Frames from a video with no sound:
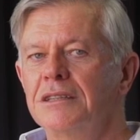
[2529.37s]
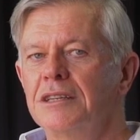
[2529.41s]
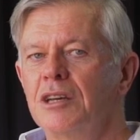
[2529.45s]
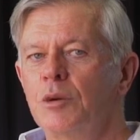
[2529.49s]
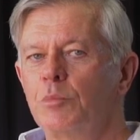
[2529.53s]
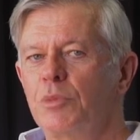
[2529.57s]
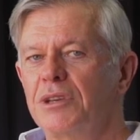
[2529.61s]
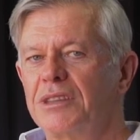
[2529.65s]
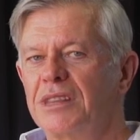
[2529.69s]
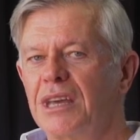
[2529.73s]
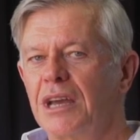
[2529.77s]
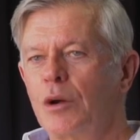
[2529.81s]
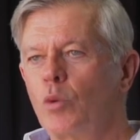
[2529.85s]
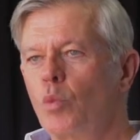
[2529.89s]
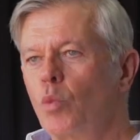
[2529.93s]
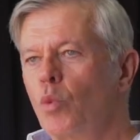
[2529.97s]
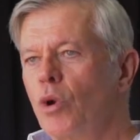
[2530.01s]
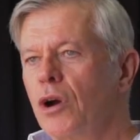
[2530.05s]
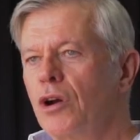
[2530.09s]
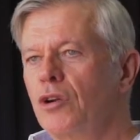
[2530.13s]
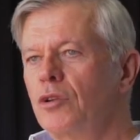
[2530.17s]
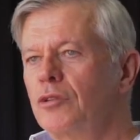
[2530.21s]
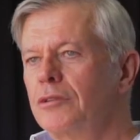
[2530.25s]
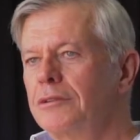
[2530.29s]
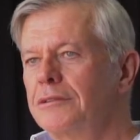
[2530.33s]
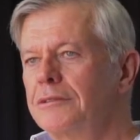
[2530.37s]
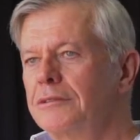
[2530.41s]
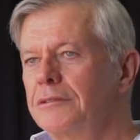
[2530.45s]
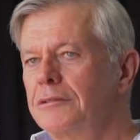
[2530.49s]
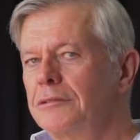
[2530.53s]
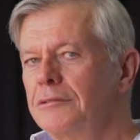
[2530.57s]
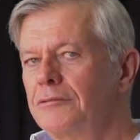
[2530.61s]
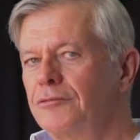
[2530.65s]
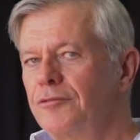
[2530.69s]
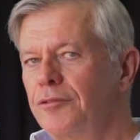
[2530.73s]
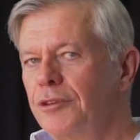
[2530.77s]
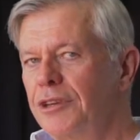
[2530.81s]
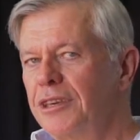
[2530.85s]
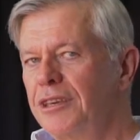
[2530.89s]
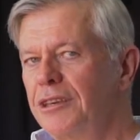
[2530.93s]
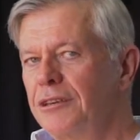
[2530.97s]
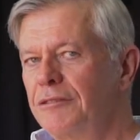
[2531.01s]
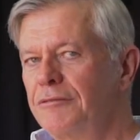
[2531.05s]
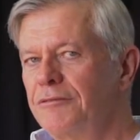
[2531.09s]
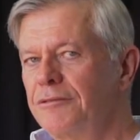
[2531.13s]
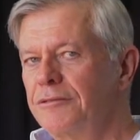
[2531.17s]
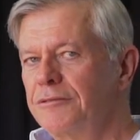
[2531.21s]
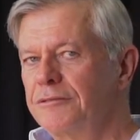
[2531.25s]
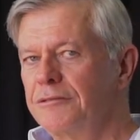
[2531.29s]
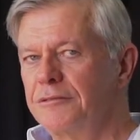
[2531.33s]
but they won't
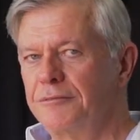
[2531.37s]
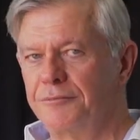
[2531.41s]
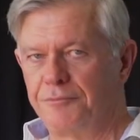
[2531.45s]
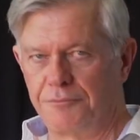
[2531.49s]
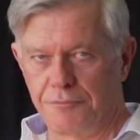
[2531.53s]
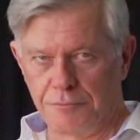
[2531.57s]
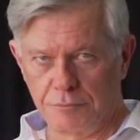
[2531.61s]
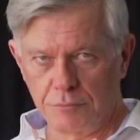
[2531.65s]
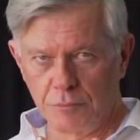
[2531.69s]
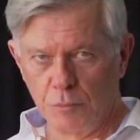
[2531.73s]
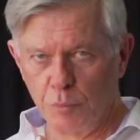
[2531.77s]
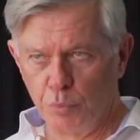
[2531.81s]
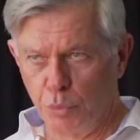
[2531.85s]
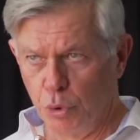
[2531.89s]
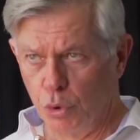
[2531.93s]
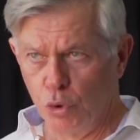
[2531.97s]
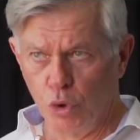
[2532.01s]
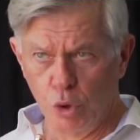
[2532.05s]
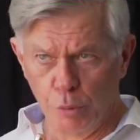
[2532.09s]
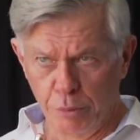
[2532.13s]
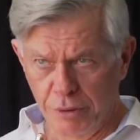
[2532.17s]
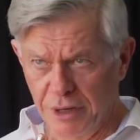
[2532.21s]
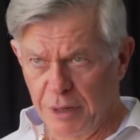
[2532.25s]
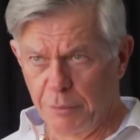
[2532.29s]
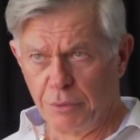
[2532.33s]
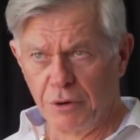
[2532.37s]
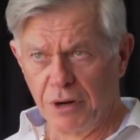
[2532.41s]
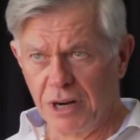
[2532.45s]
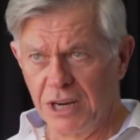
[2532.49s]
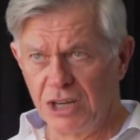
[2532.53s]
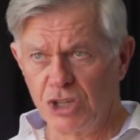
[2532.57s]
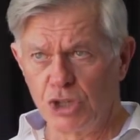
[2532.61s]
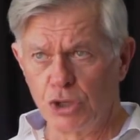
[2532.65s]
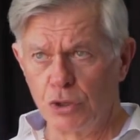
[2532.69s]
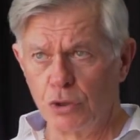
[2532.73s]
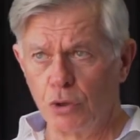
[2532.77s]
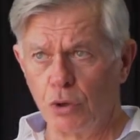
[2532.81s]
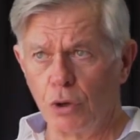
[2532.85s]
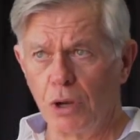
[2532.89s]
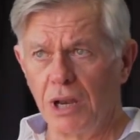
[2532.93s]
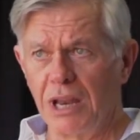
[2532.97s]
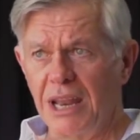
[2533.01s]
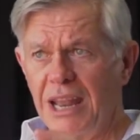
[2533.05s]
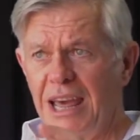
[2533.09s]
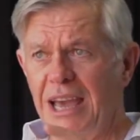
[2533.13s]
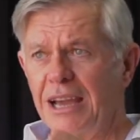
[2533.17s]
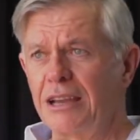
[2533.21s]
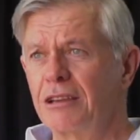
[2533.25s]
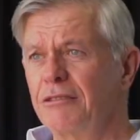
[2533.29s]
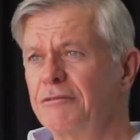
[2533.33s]
forgive poor preparation or
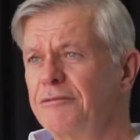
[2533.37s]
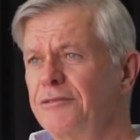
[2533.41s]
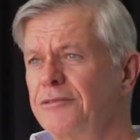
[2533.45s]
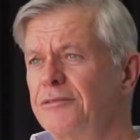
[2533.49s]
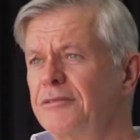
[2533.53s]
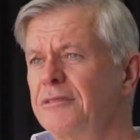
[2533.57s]
lack of